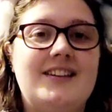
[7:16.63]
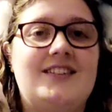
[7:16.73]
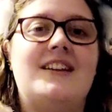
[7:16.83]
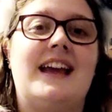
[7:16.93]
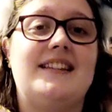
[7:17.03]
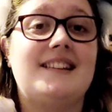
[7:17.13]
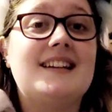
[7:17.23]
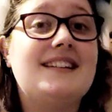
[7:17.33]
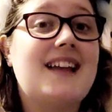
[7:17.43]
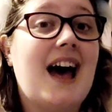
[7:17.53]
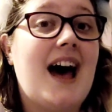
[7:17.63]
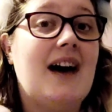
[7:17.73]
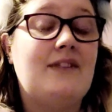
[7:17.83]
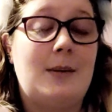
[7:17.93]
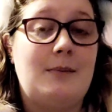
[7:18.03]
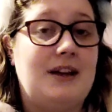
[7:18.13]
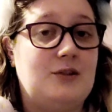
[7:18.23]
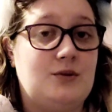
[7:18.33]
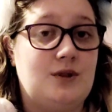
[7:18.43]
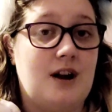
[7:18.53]
So yes, these have
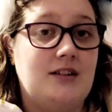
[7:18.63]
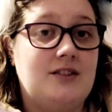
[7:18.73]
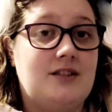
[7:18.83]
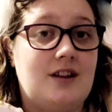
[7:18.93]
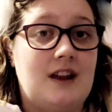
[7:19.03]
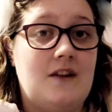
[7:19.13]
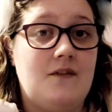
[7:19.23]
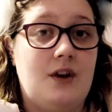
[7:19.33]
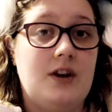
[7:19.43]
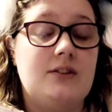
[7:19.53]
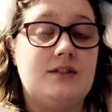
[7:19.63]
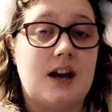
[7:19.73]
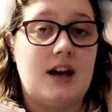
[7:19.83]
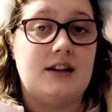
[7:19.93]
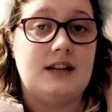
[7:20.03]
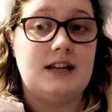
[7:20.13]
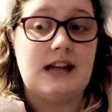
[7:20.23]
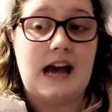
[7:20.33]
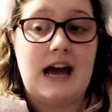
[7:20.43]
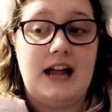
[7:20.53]
metal trucks, so they are very sturdy
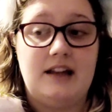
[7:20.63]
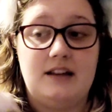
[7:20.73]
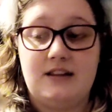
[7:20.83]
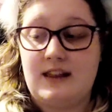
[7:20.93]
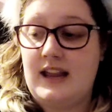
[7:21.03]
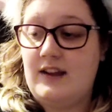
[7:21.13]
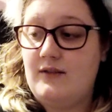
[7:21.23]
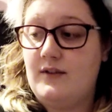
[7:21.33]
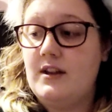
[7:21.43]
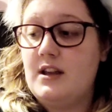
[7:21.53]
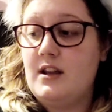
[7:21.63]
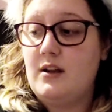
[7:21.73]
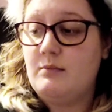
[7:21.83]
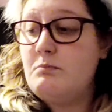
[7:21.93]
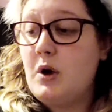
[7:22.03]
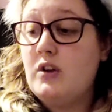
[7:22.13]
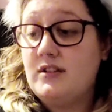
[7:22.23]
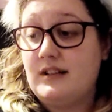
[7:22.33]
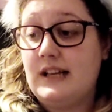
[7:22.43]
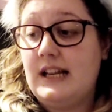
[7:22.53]
and they've
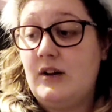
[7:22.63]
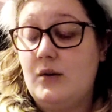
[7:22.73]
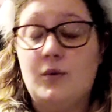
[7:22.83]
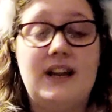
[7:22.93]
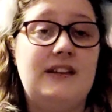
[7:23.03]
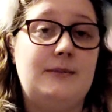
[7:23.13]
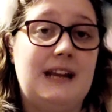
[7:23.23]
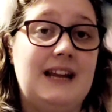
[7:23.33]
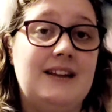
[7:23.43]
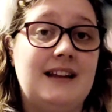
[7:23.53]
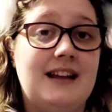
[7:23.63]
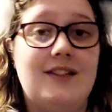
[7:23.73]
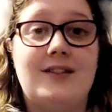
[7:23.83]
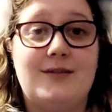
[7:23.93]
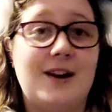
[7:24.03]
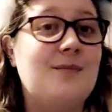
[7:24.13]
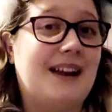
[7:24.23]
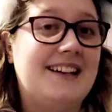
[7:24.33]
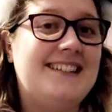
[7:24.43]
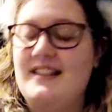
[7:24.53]
mostly always been in the right
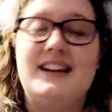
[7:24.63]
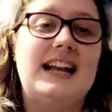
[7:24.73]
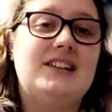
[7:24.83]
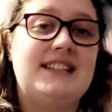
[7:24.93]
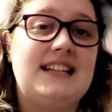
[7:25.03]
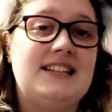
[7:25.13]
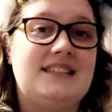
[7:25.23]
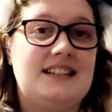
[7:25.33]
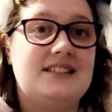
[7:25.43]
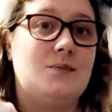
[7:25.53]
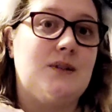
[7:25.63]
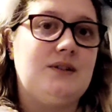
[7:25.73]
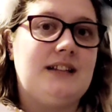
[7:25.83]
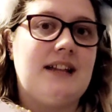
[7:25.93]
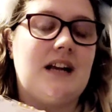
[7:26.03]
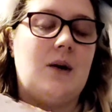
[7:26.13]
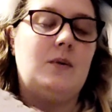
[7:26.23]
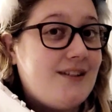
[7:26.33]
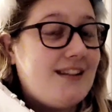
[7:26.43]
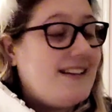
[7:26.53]
place. The next things is the wheels that they come
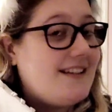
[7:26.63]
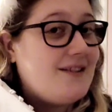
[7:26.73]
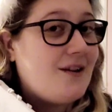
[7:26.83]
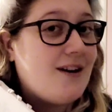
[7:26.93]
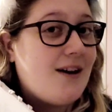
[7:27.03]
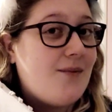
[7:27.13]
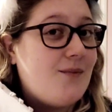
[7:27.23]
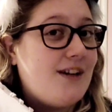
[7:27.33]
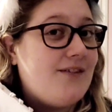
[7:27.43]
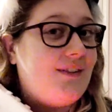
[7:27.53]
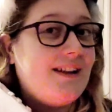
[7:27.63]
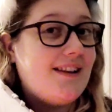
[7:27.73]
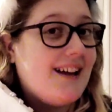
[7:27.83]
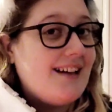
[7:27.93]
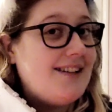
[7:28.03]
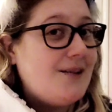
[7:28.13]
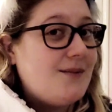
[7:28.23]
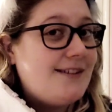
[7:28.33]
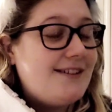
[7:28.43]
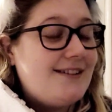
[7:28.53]
with. They did not come with light up
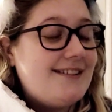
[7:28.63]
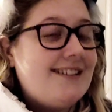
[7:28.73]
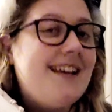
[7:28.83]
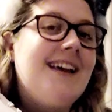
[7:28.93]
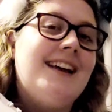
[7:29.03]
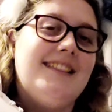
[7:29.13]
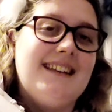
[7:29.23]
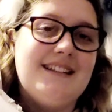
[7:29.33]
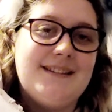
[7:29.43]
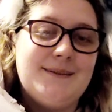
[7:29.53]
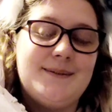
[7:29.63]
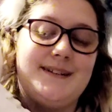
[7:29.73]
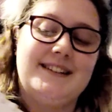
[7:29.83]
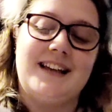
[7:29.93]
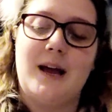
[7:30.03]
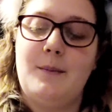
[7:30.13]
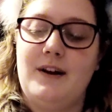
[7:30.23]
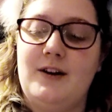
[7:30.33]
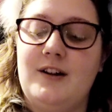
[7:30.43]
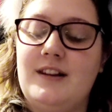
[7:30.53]
wheels. These were ones that I put
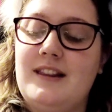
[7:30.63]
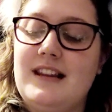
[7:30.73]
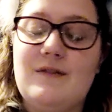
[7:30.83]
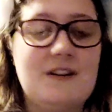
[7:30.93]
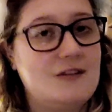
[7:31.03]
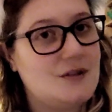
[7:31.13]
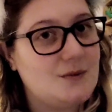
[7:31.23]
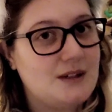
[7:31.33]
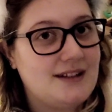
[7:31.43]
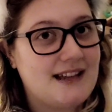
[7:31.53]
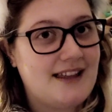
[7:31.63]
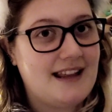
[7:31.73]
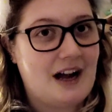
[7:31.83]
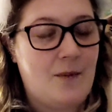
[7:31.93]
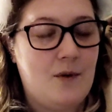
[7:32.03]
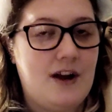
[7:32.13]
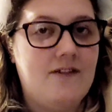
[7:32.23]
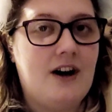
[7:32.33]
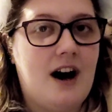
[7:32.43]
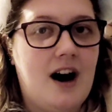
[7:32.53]
on. The original wheels that they come with
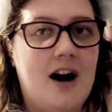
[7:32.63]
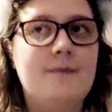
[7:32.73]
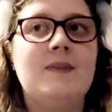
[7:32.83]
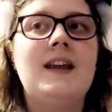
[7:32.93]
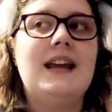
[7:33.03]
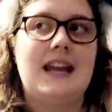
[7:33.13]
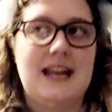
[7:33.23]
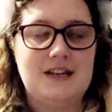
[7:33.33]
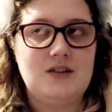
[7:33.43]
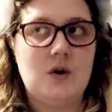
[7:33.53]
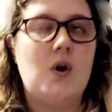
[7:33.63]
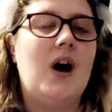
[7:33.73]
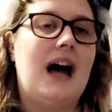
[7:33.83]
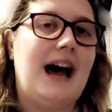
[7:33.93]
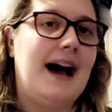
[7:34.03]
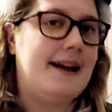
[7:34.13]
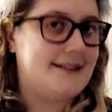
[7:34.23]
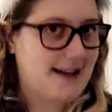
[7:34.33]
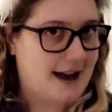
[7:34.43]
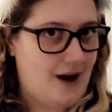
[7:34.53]
are indoor and
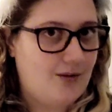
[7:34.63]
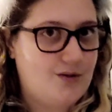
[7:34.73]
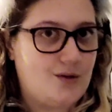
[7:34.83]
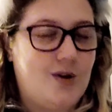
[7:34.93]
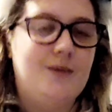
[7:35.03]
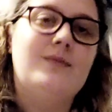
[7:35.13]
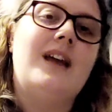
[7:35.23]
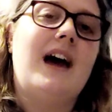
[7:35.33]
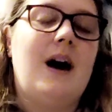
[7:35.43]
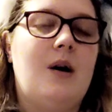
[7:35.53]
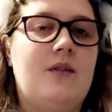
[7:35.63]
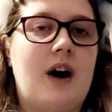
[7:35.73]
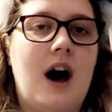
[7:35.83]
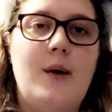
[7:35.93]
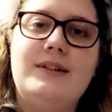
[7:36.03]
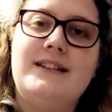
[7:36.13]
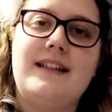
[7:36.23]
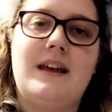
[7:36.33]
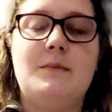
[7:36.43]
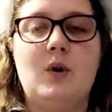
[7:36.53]
outdoor. However, I would say
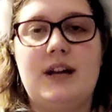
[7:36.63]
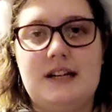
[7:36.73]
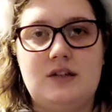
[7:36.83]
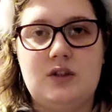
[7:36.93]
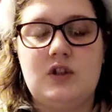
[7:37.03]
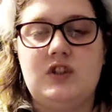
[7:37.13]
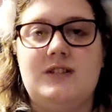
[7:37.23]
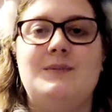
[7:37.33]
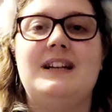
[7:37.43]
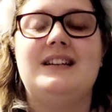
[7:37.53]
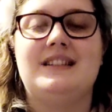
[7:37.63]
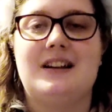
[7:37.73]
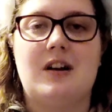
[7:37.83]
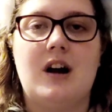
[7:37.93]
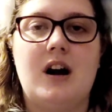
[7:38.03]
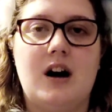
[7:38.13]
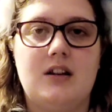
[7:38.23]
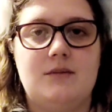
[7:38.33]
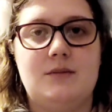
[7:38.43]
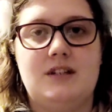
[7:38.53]
they're more indoor just because they're a
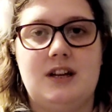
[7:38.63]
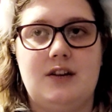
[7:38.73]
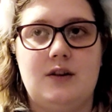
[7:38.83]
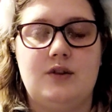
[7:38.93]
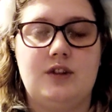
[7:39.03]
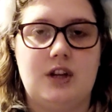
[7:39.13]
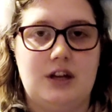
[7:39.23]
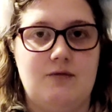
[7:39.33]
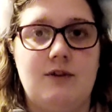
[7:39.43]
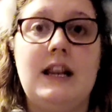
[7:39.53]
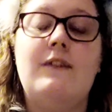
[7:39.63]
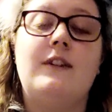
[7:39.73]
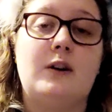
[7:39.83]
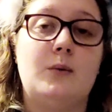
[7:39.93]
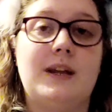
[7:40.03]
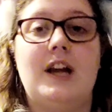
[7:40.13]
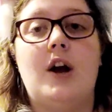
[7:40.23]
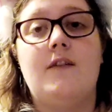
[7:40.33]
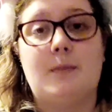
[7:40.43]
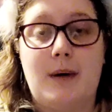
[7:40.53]
harder material, so you can really feel when you go
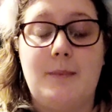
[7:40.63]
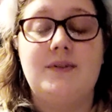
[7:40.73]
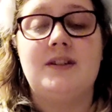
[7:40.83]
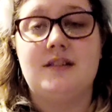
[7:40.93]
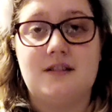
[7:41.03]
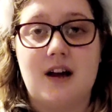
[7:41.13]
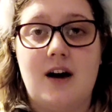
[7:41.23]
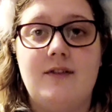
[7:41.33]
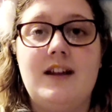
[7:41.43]
over bumps and stuff,